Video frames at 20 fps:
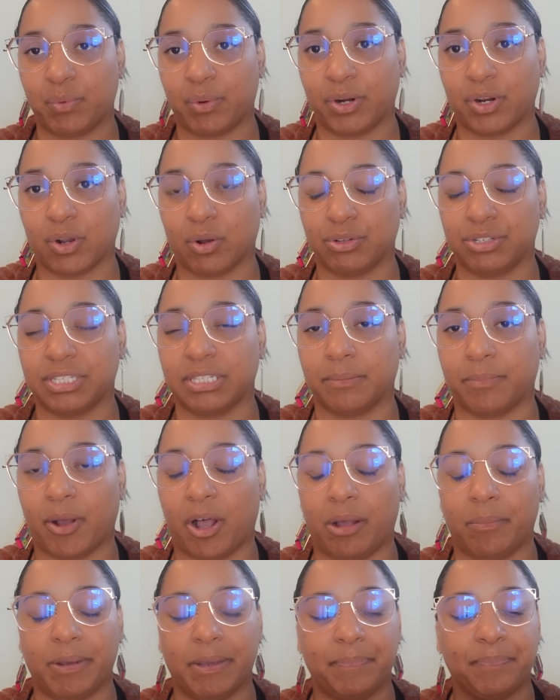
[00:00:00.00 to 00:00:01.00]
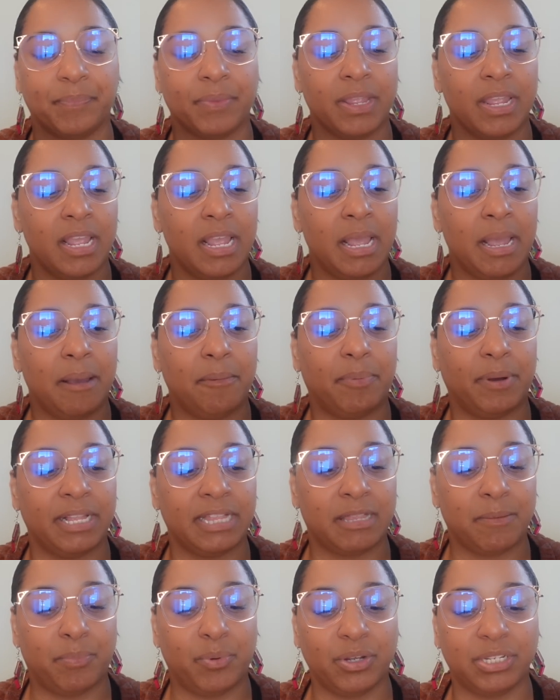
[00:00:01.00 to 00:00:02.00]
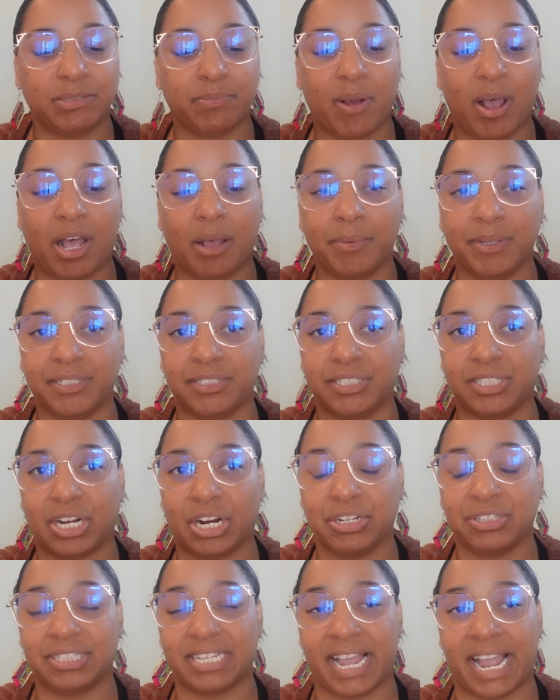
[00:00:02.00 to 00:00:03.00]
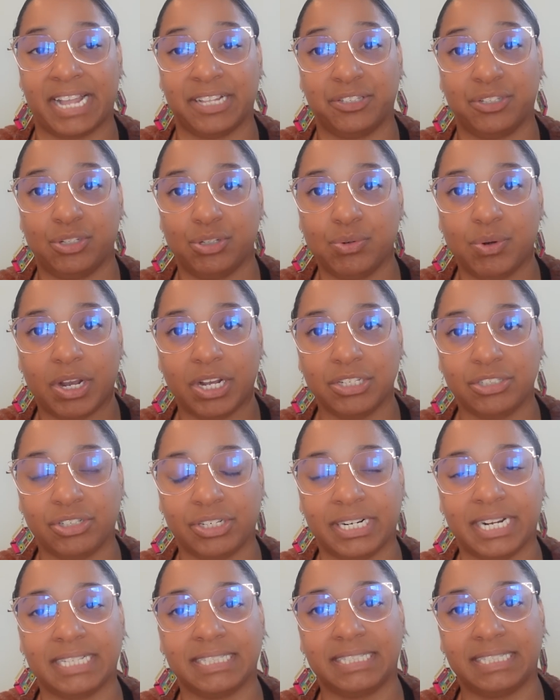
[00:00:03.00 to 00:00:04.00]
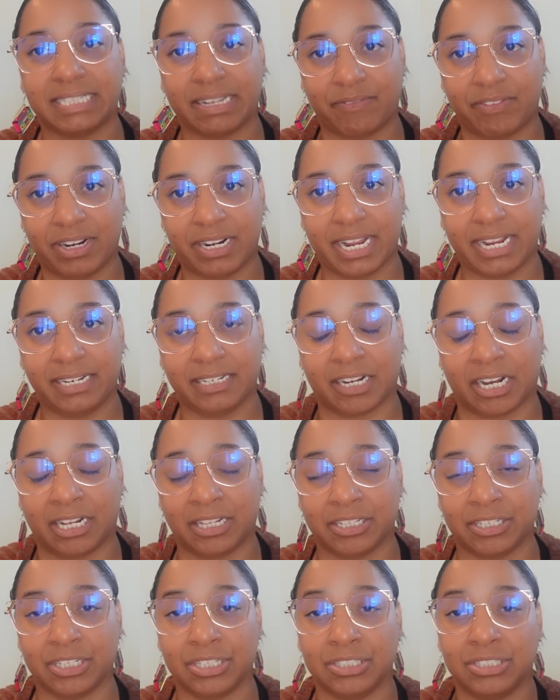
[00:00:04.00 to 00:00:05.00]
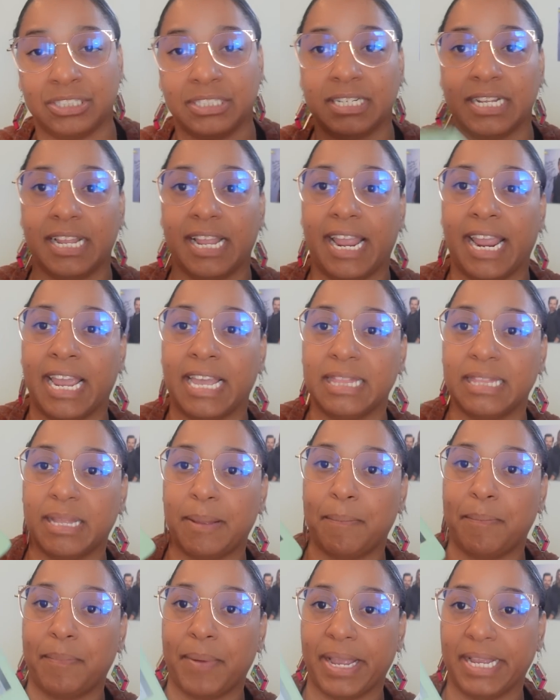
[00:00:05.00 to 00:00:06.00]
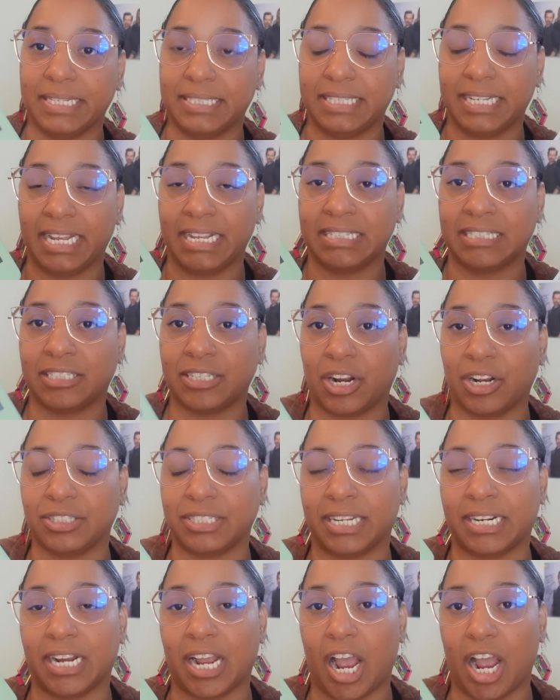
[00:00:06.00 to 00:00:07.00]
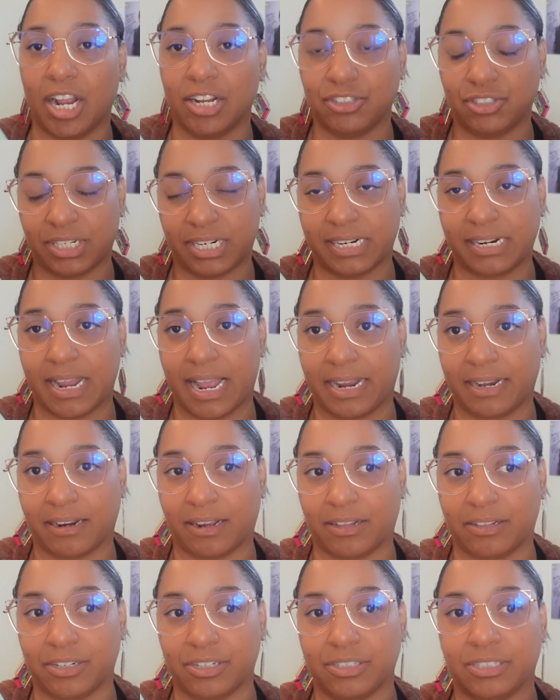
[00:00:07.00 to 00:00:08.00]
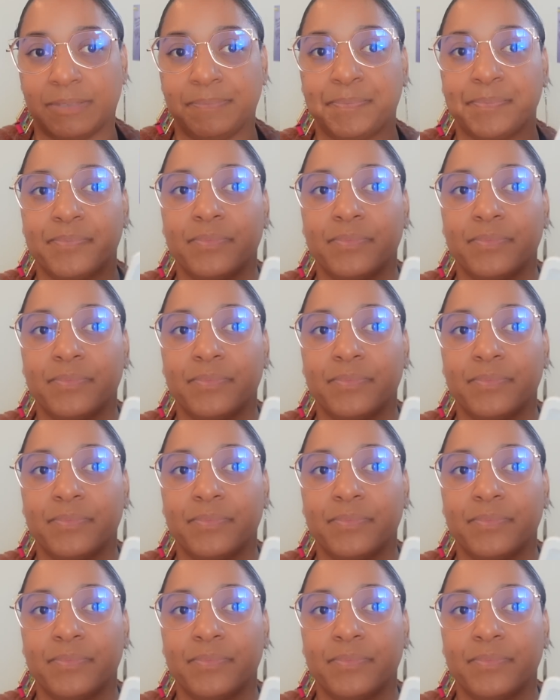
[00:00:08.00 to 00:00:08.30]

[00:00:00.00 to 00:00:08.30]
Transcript: want to go to the Palma. But the Boox Palma starts at $279 and the basic starts at $109.